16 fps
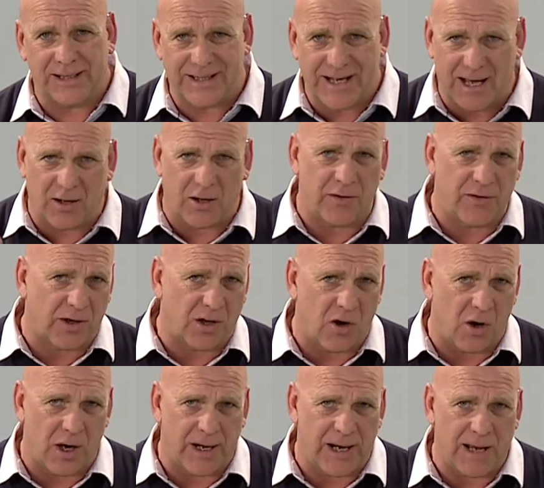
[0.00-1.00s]
Download the
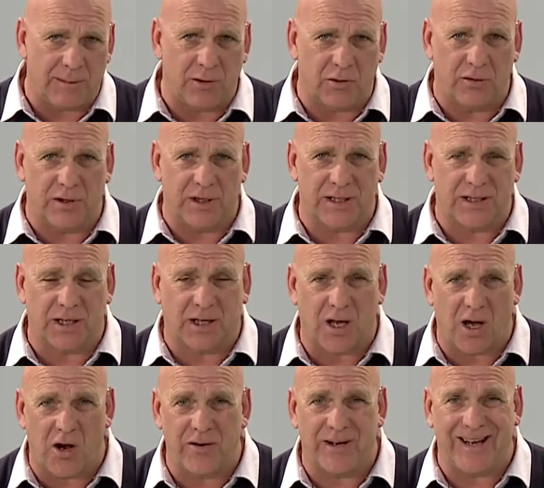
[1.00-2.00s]
Kind app. You'll need the
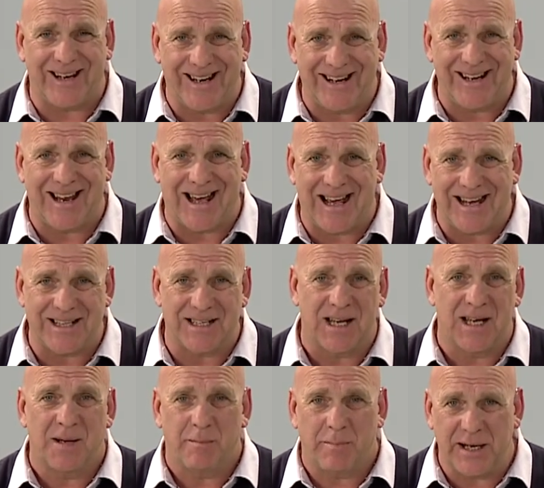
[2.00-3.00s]
code N8
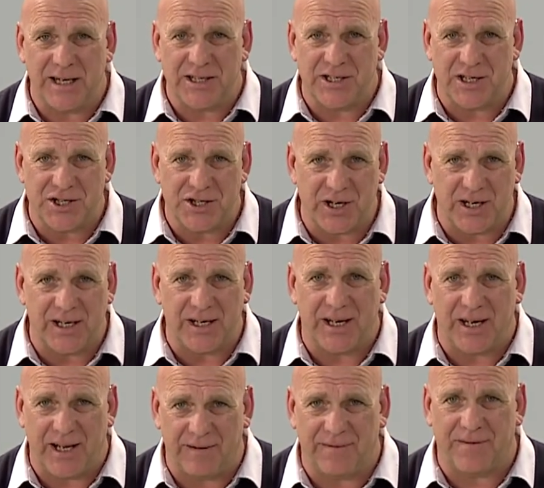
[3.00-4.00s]

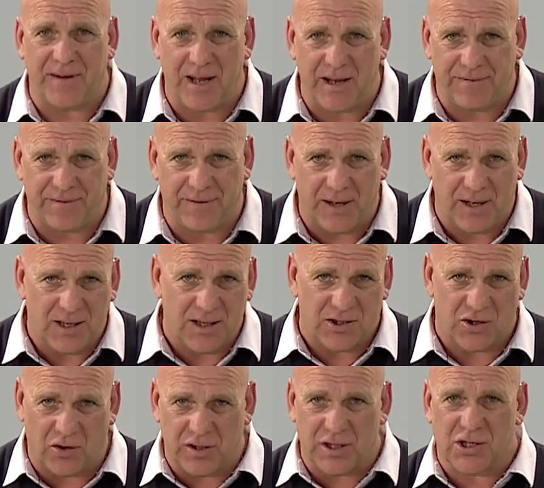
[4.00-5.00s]
PGGFF.
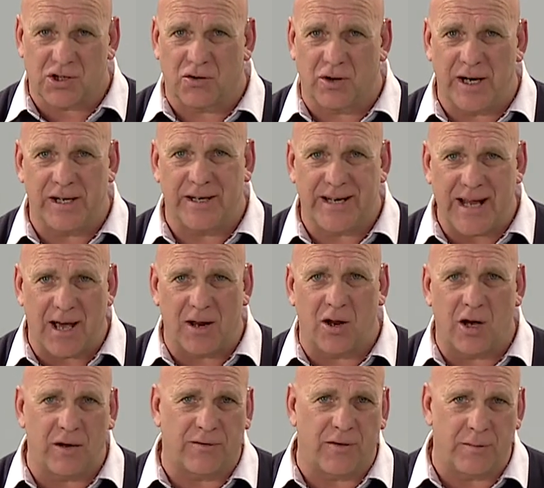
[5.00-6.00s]
It's on the screen.
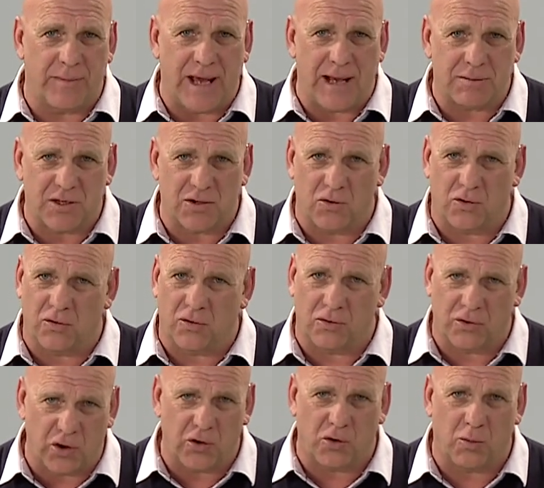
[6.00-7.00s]
Download it from the App Store or
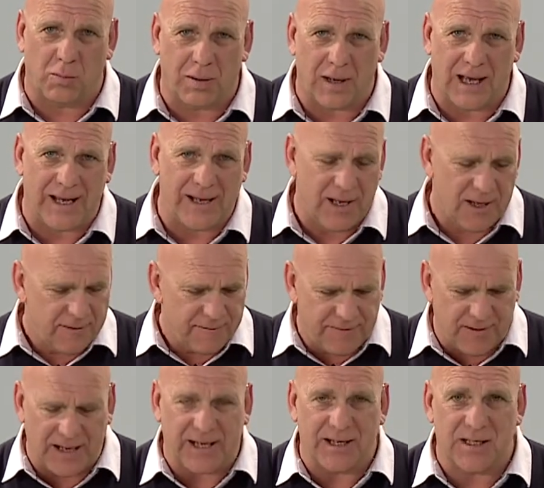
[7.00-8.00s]
Google Play.
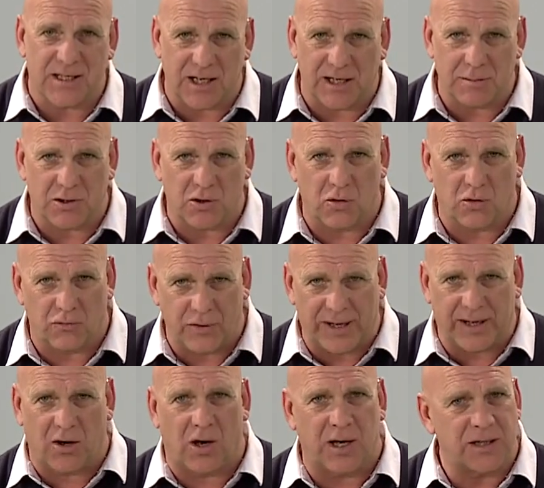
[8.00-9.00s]
Fill out your sleep score,
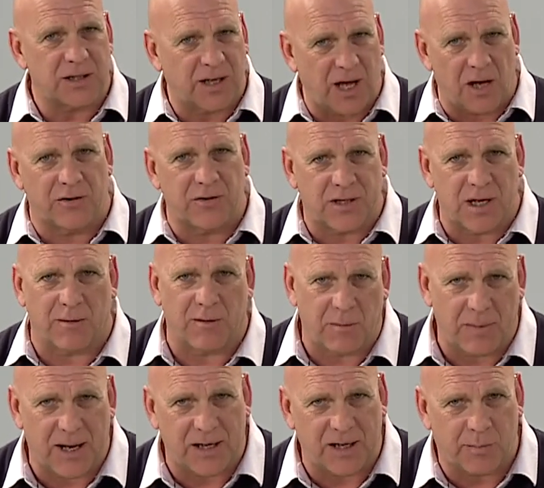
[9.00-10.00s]
red lights, go and do something
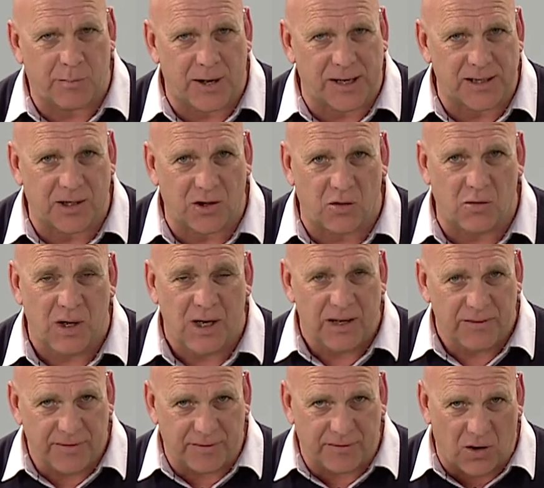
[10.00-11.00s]
about it. You're practical.
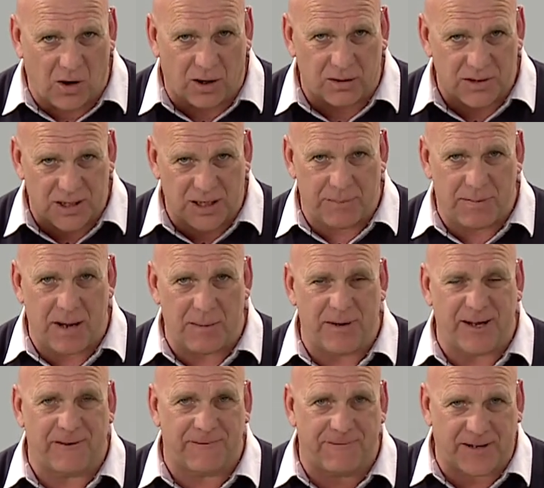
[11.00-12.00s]
If you've got sleep
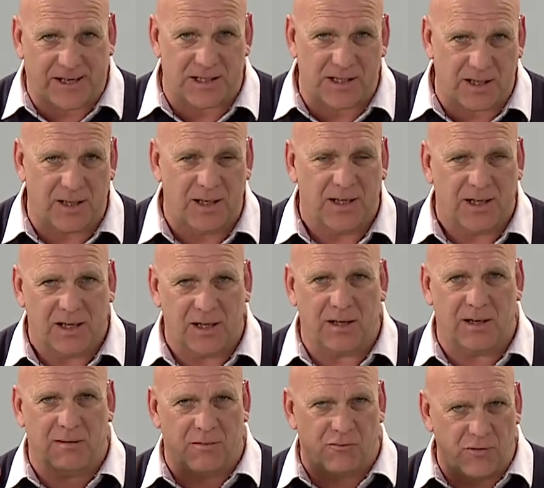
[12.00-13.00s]
apnea, fix it.
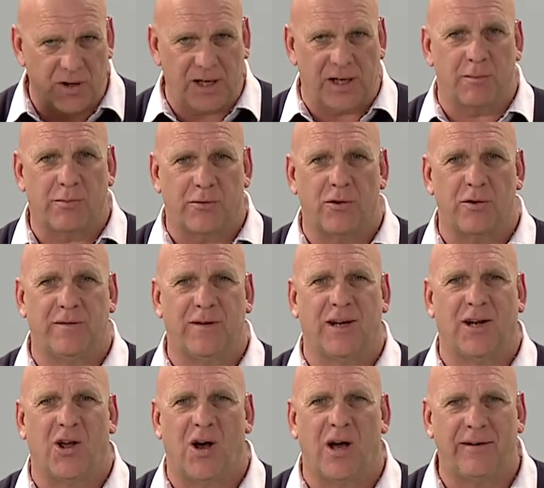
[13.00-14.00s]
It'll really improve your
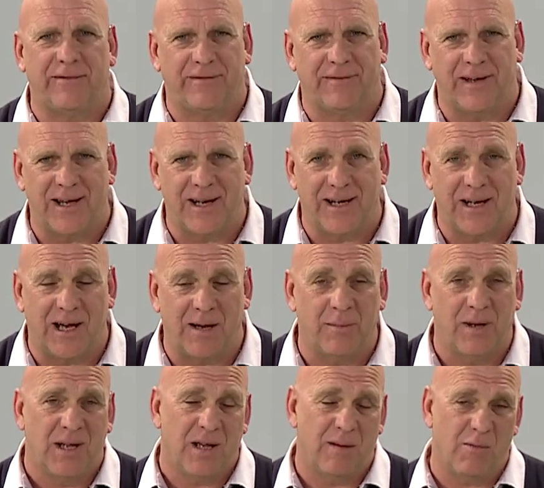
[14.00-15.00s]
life, and
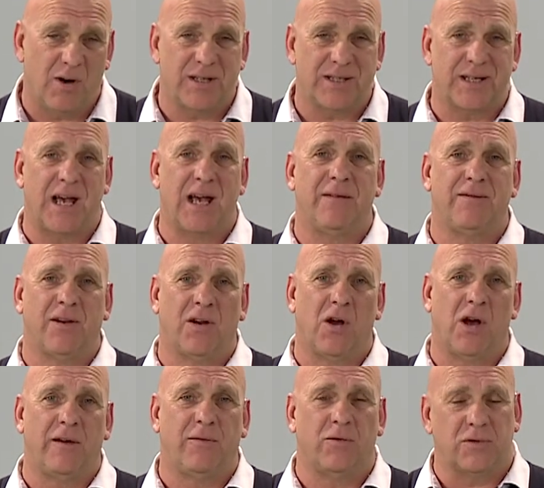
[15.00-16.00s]
it might save the
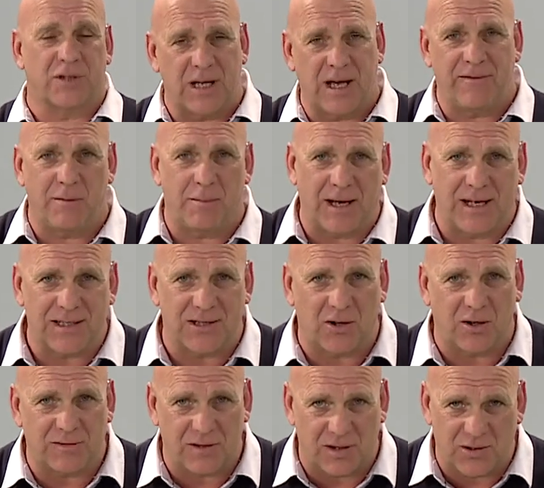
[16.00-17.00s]
life or save your mate's
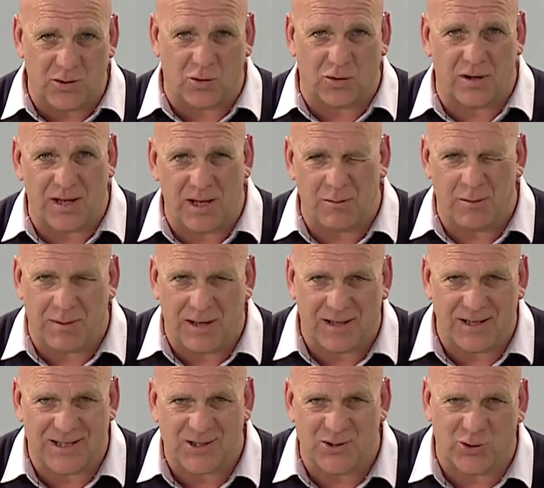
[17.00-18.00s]
life. So talk to them about
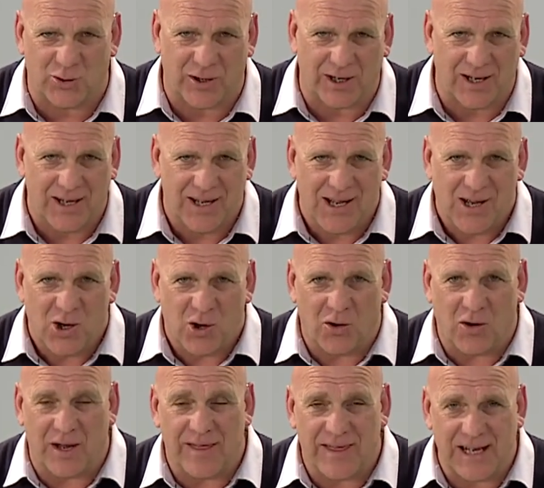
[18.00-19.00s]
their snoring. All
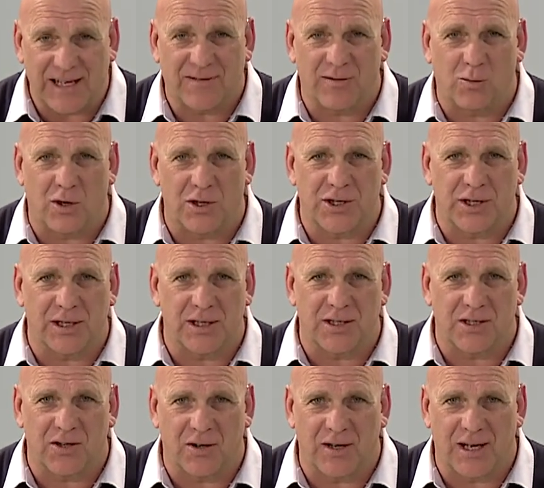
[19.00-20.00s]
right, thanks for watching
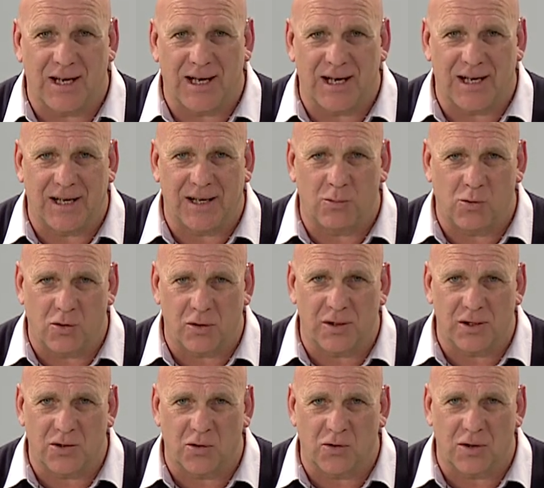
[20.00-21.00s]
us on Walk
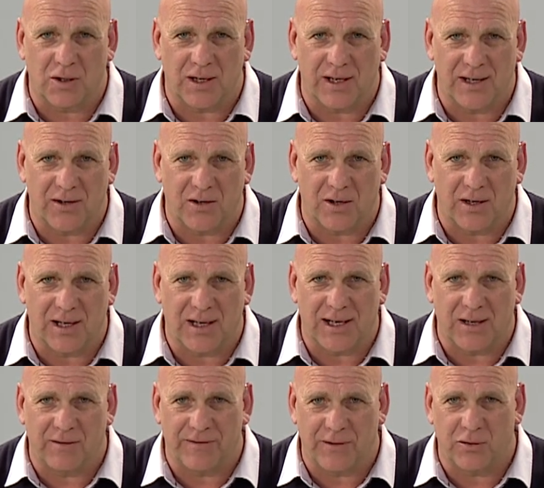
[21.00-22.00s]
the Talk and
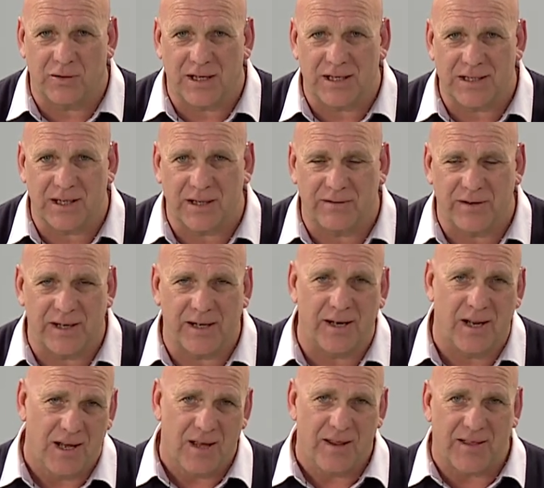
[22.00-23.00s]
on Fieldays TV, and
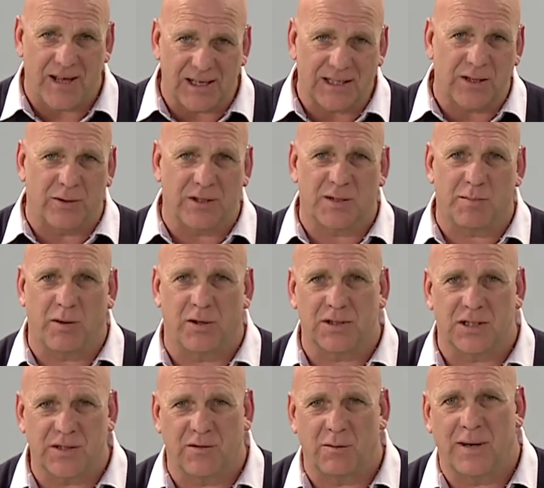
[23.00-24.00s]
thanks to our
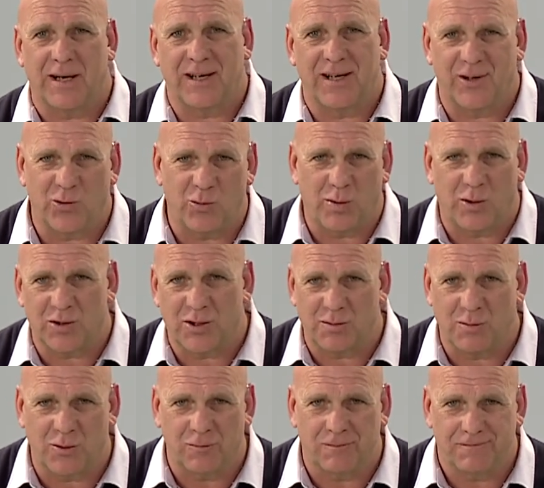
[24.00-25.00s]
sponsors for making it all
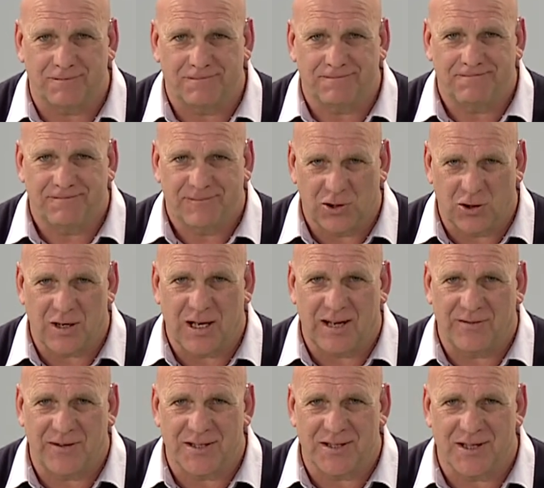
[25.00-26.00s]
possible. Look
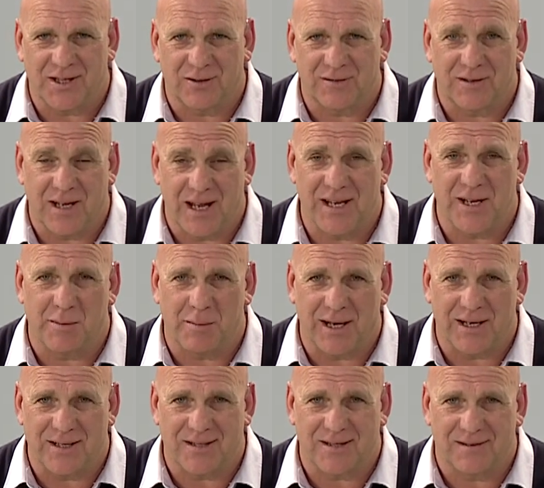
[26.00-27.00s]
after yourselves and your
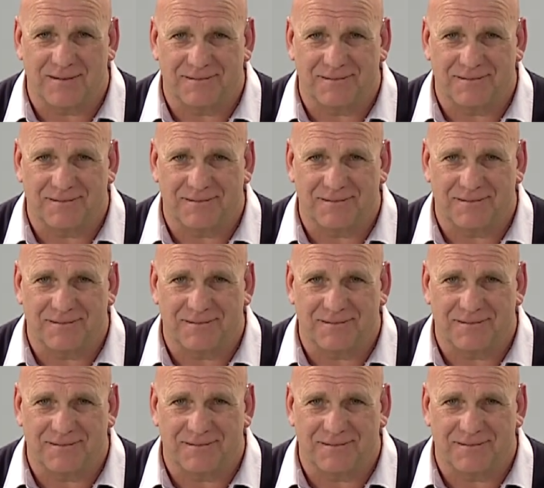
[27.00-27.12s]
mates.